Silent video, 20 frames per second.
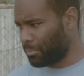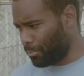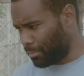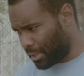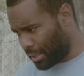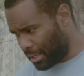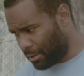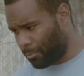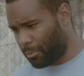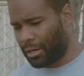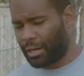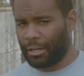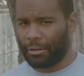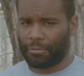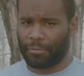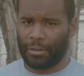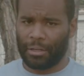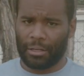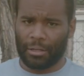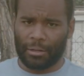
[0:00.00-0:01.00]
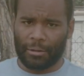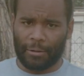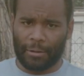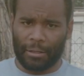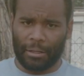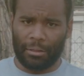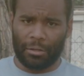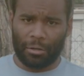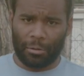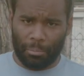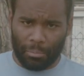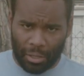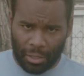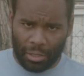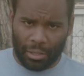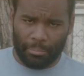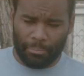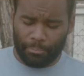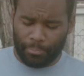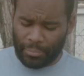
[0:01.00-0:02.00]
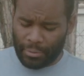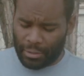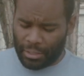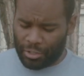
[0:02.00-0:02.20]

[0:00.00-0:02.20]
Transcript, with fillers: my wife and their mom.